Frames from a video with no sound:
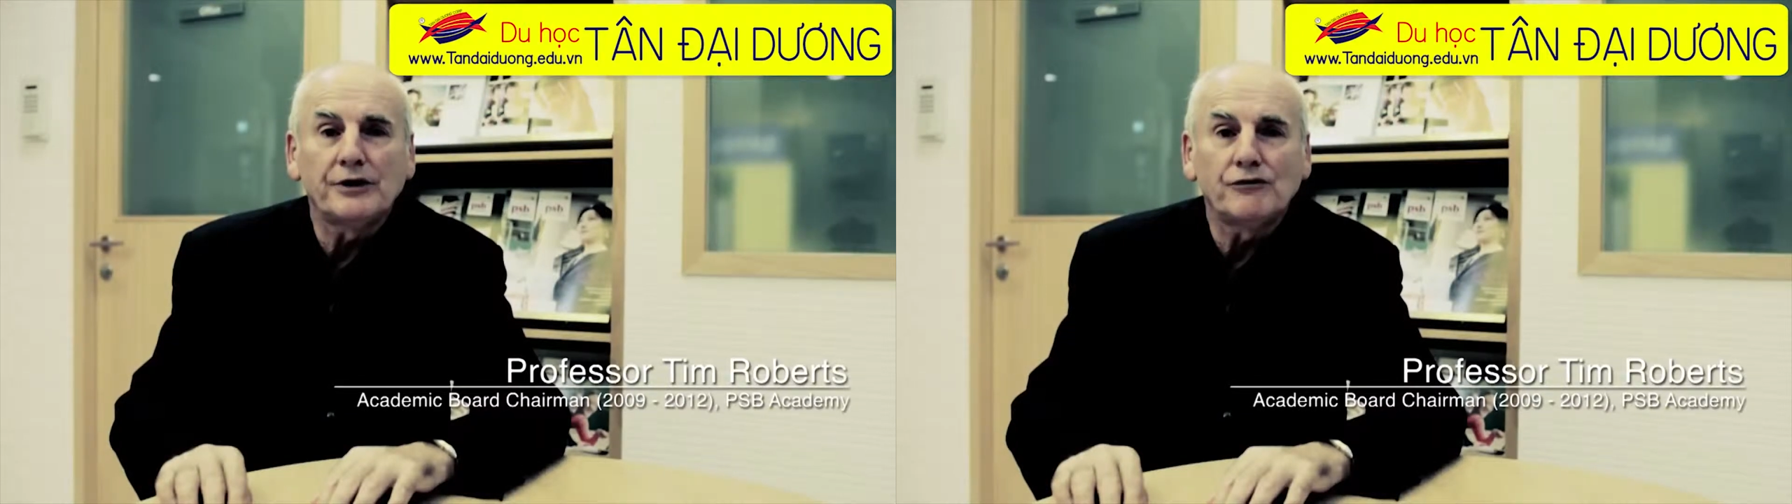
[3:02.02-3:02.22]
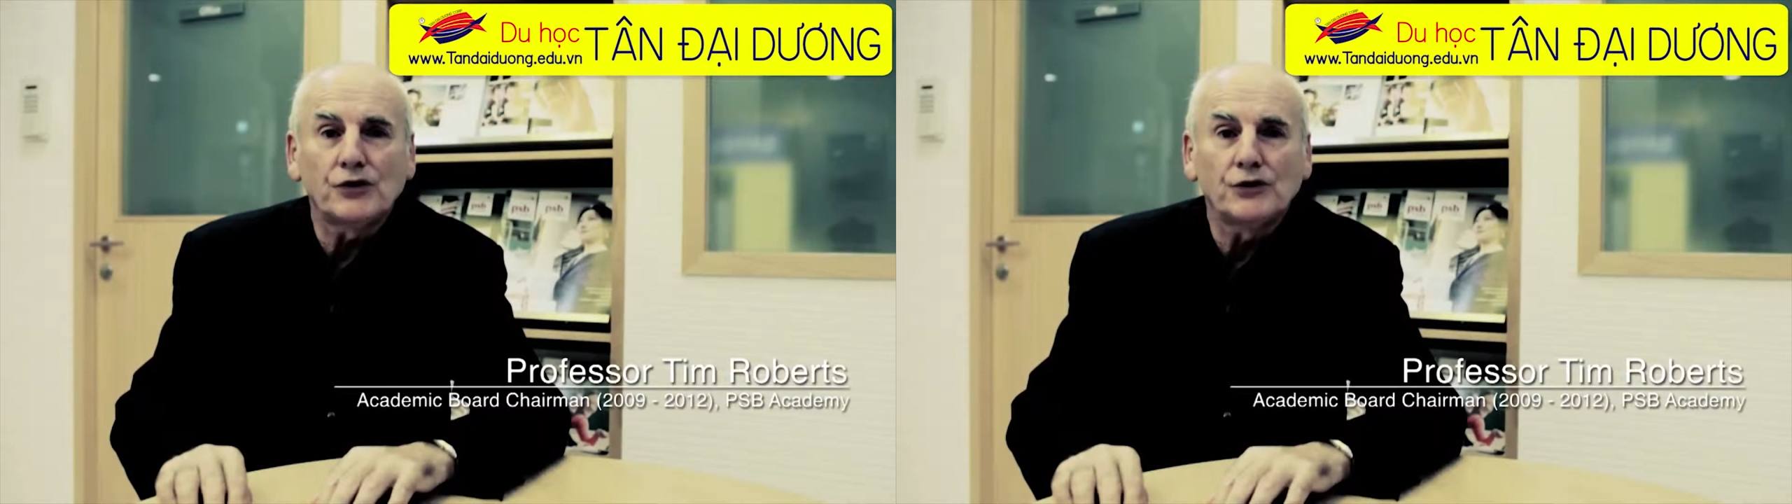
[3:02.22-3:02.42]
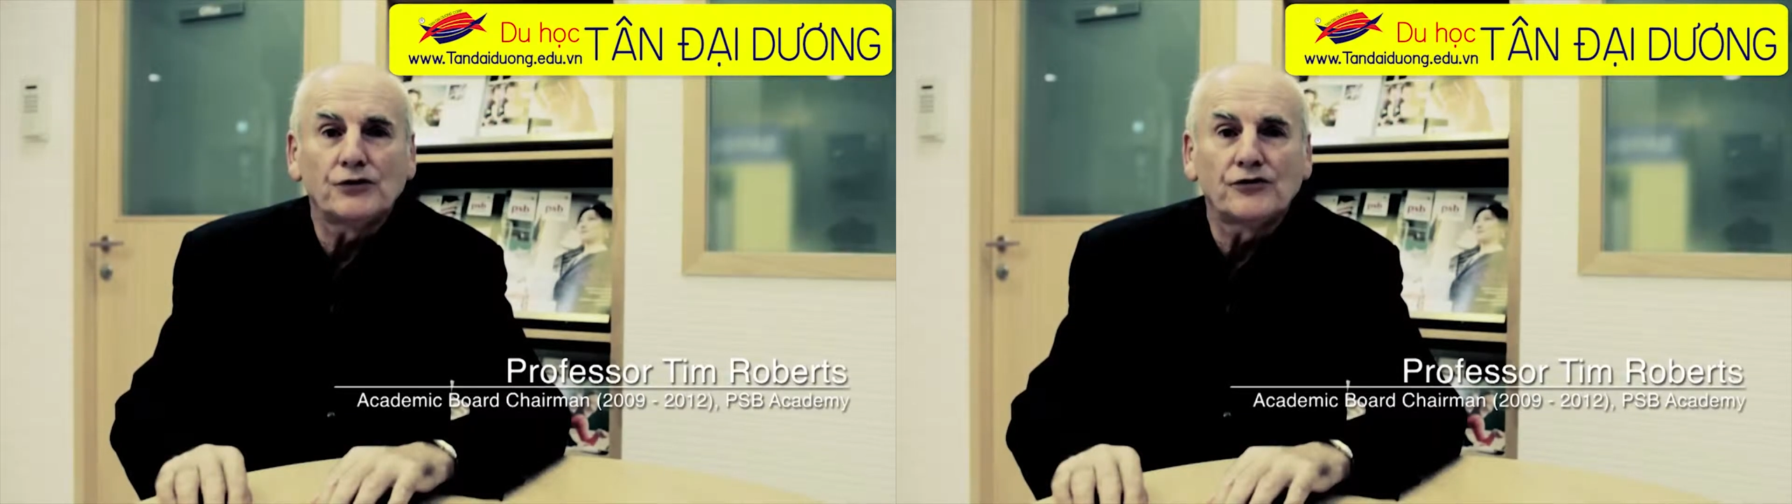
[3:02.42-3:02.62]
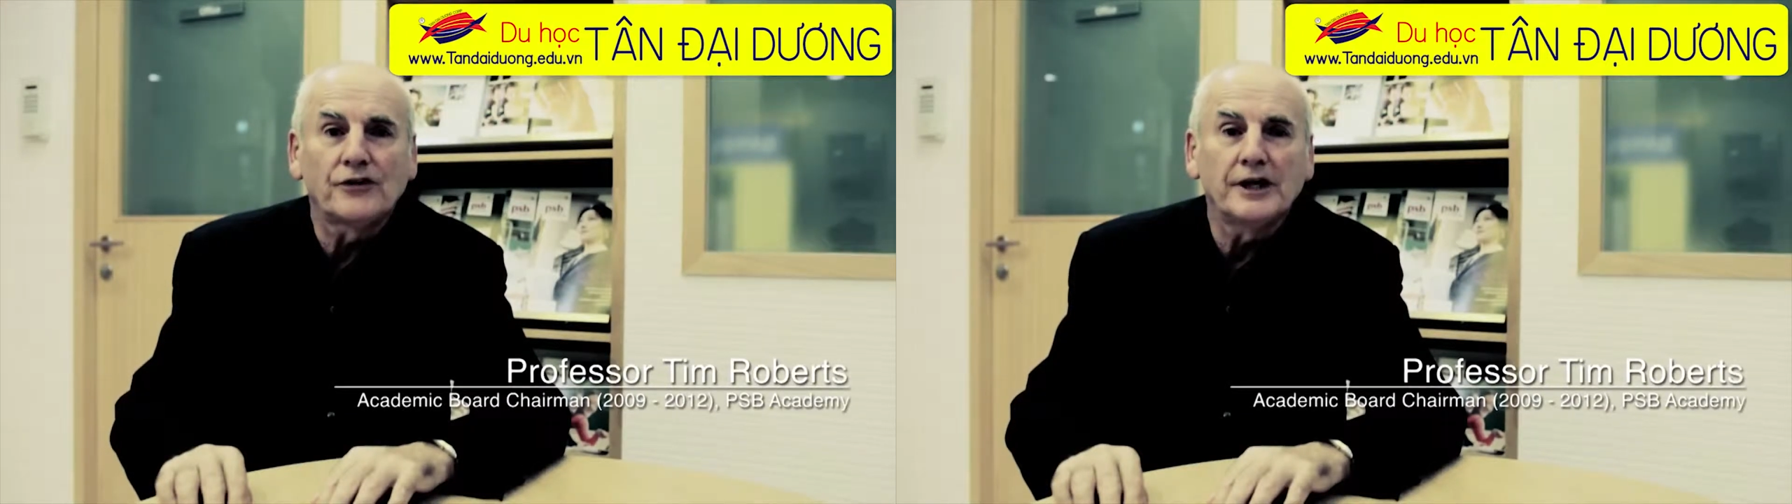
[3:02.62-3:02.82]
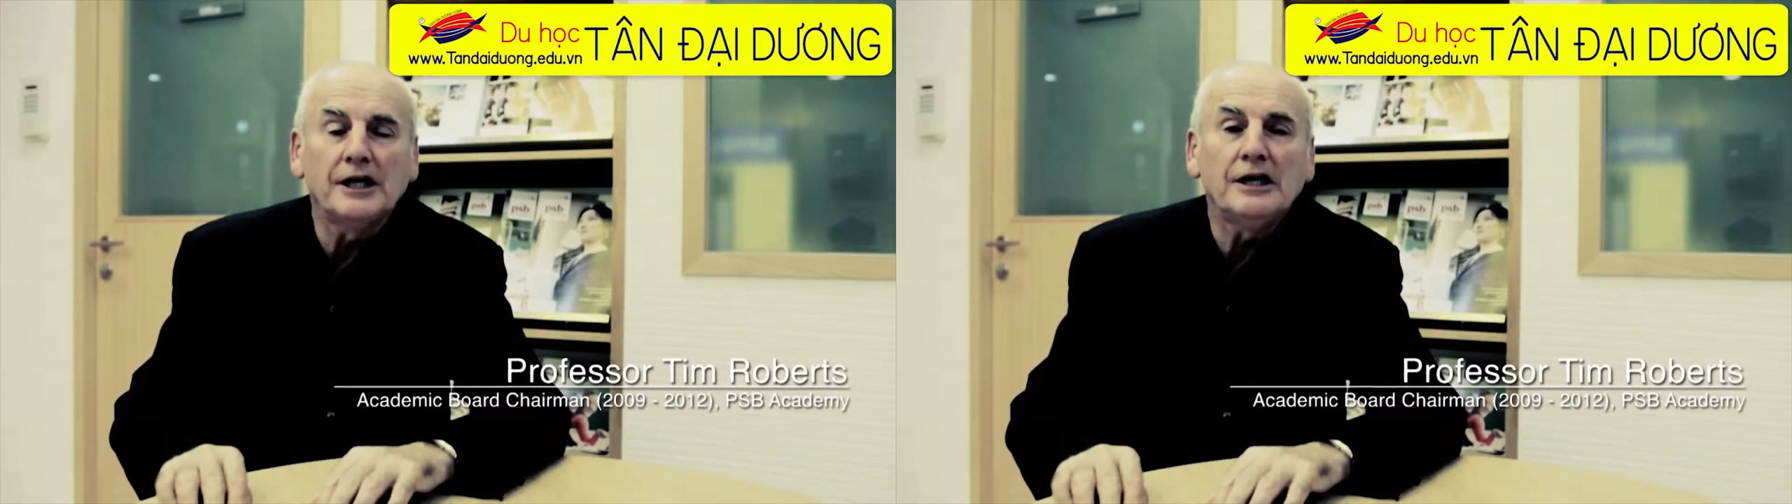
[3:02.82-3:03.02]

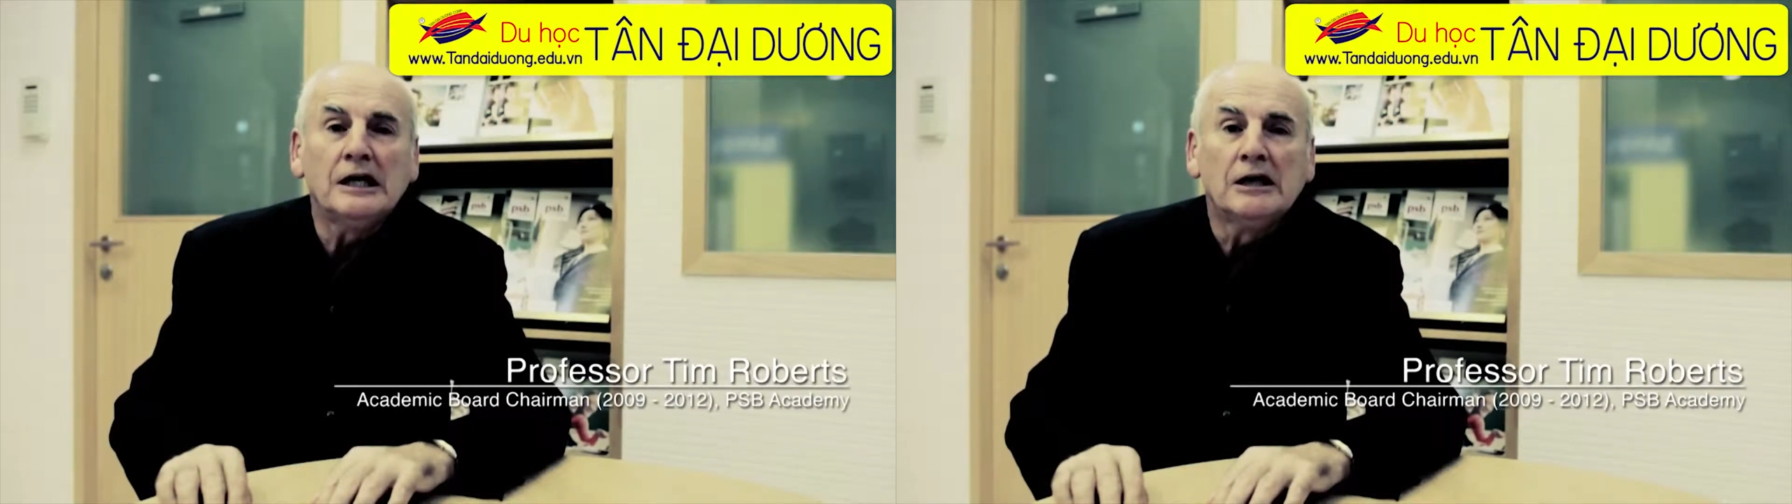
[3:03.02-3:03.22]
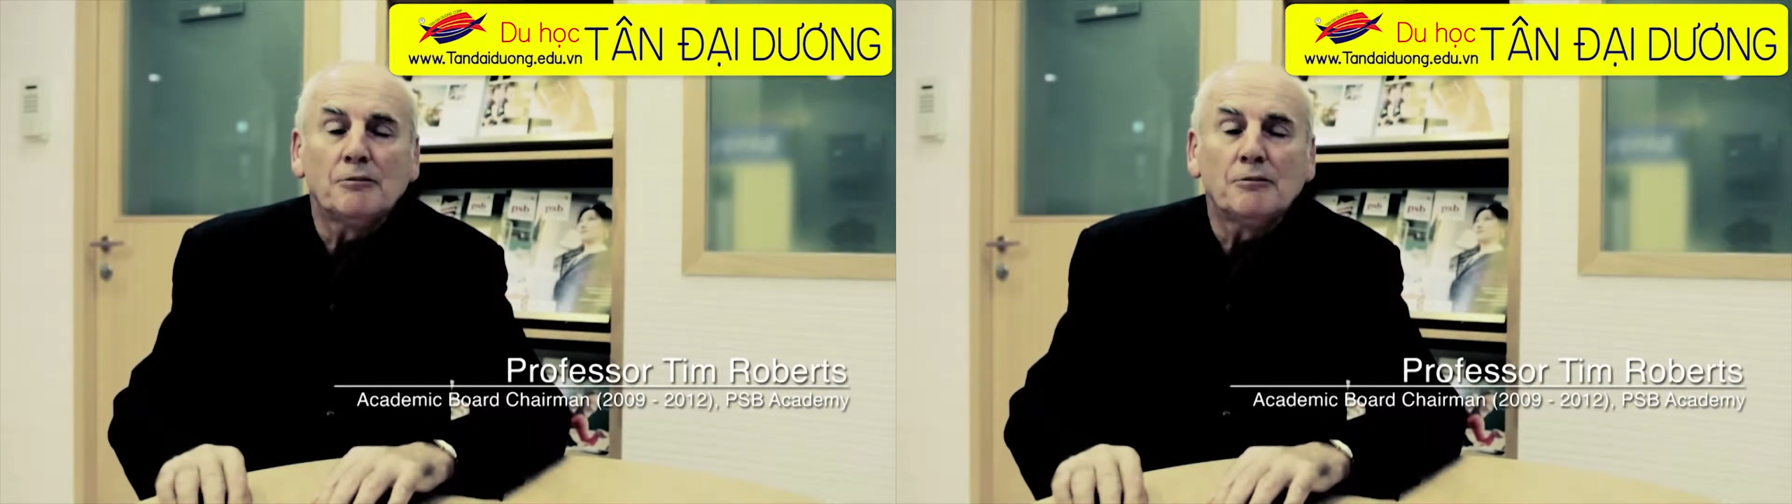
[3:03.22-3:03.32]
reviews the